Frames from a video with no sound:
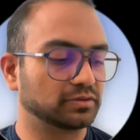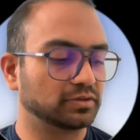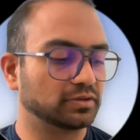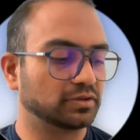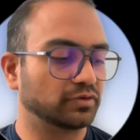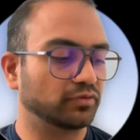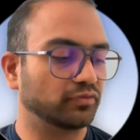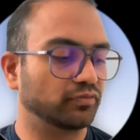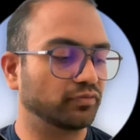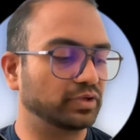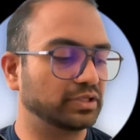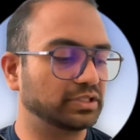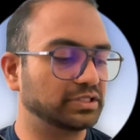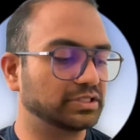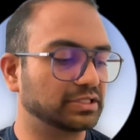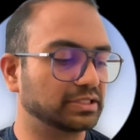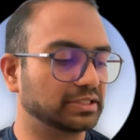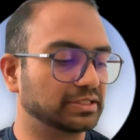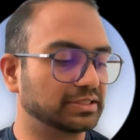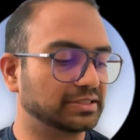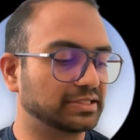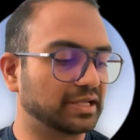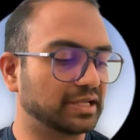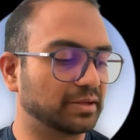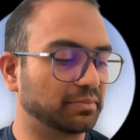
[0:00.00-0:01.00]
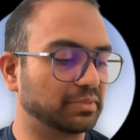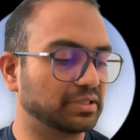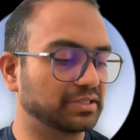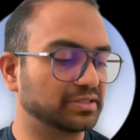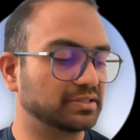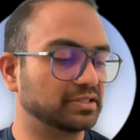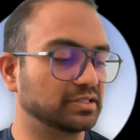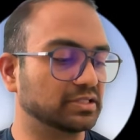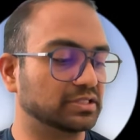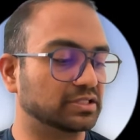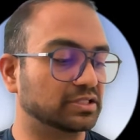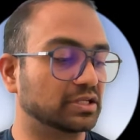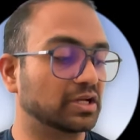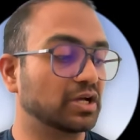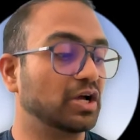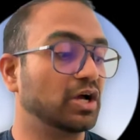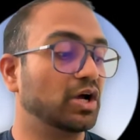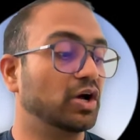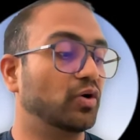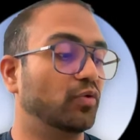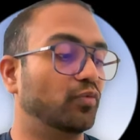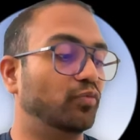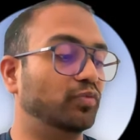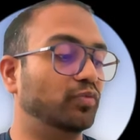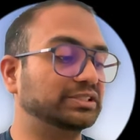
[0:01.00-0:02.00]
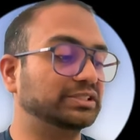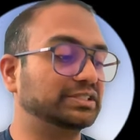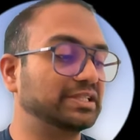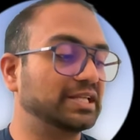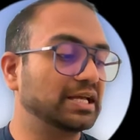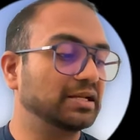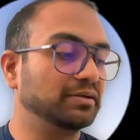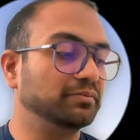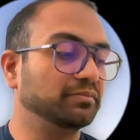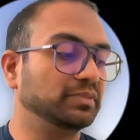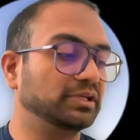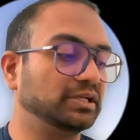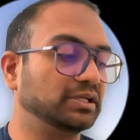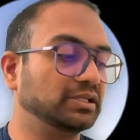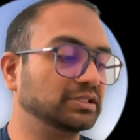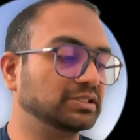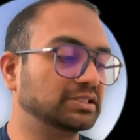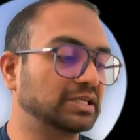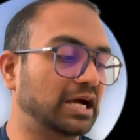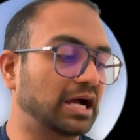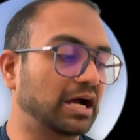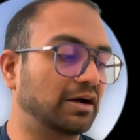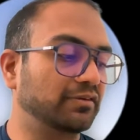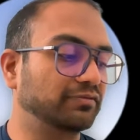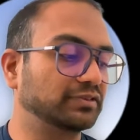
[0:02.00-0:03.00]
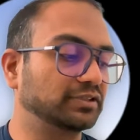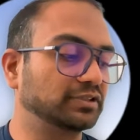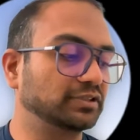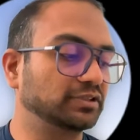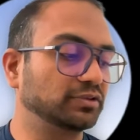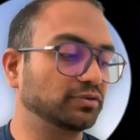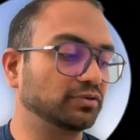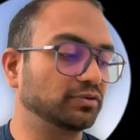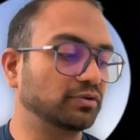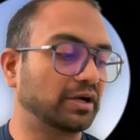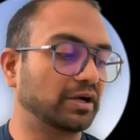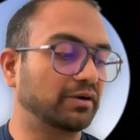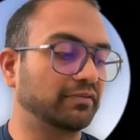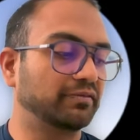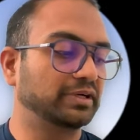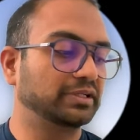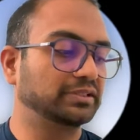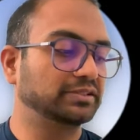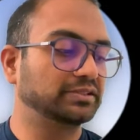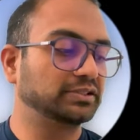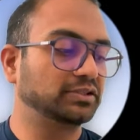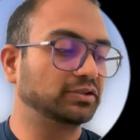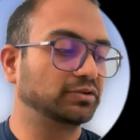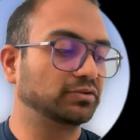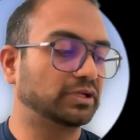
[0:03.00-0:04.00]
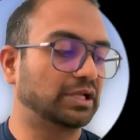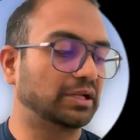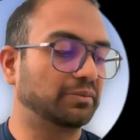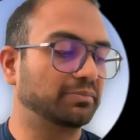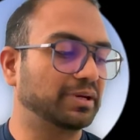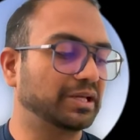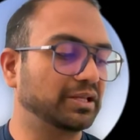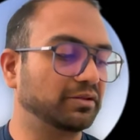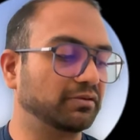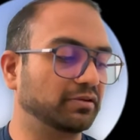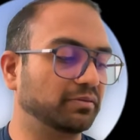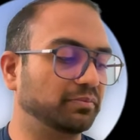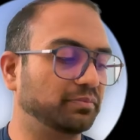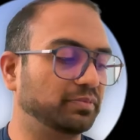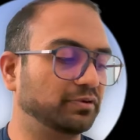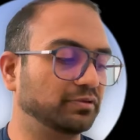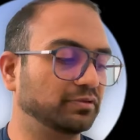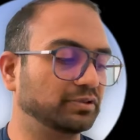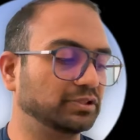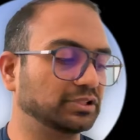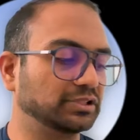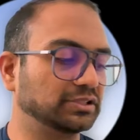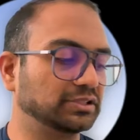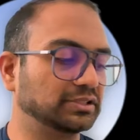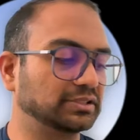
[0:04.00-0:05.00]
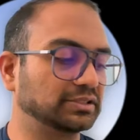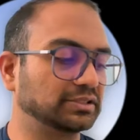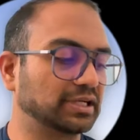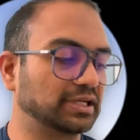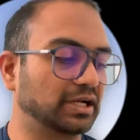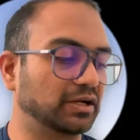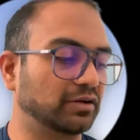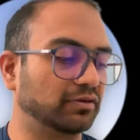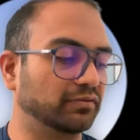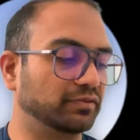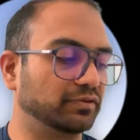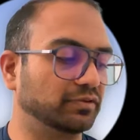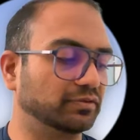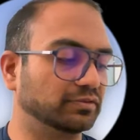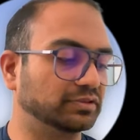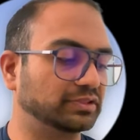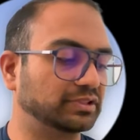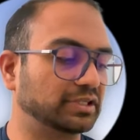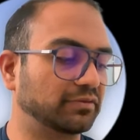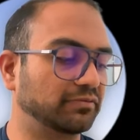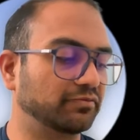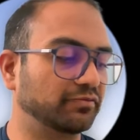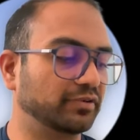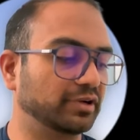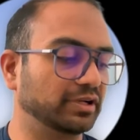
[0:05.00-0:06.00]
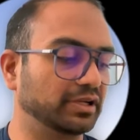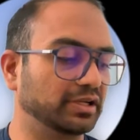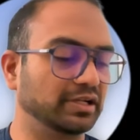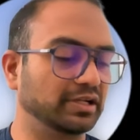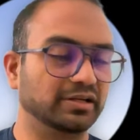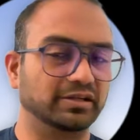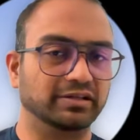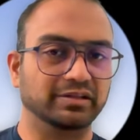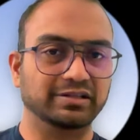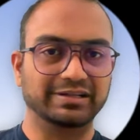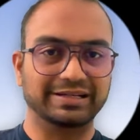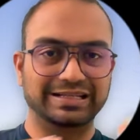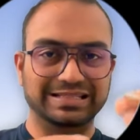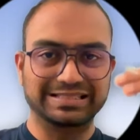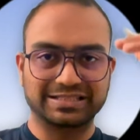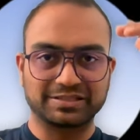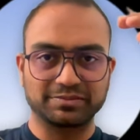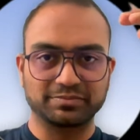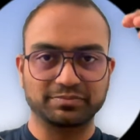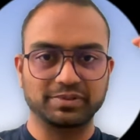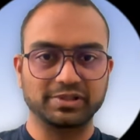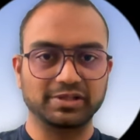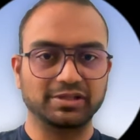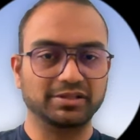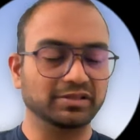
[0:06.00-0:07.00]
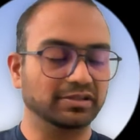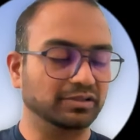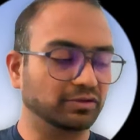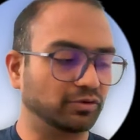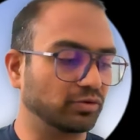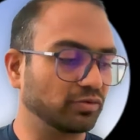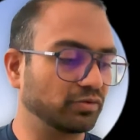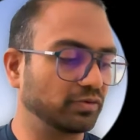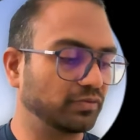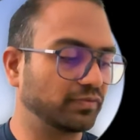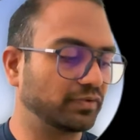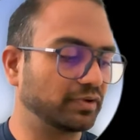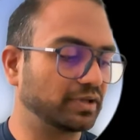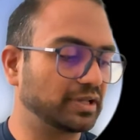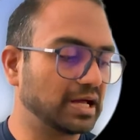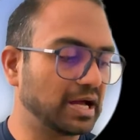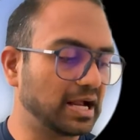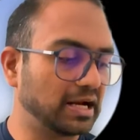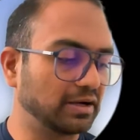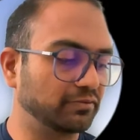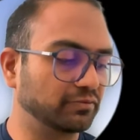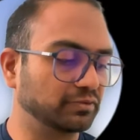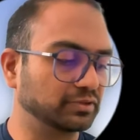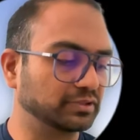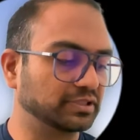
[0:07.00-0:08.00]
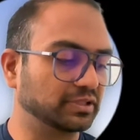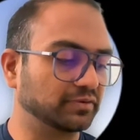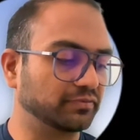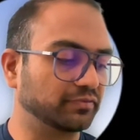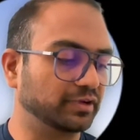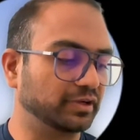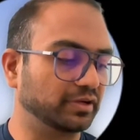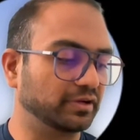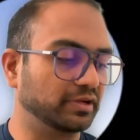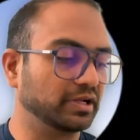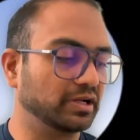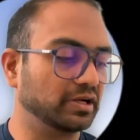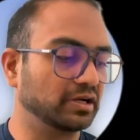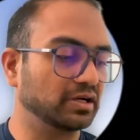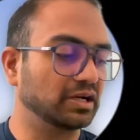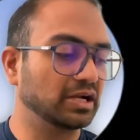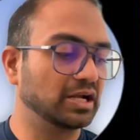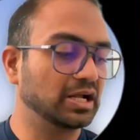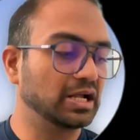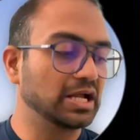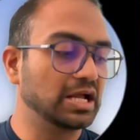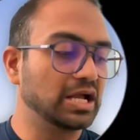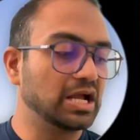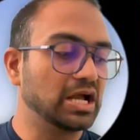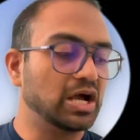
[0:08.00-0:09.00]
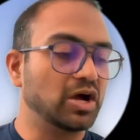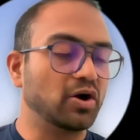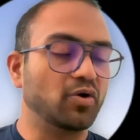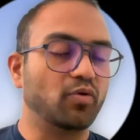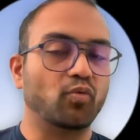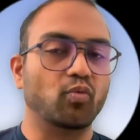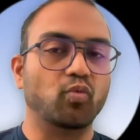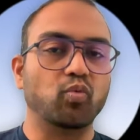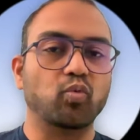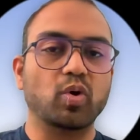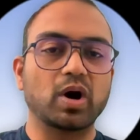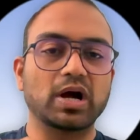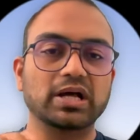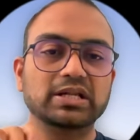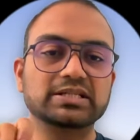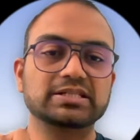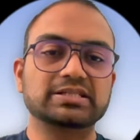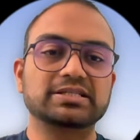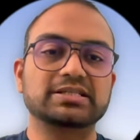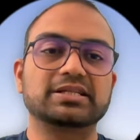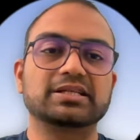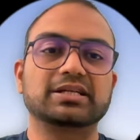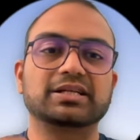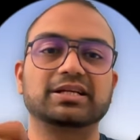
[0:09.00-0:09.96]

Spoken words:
which is same as this, which then means after you have executed, and by the way, Piyush is kind of, somewhere here, the recipe, the code for that was somewhere here. Once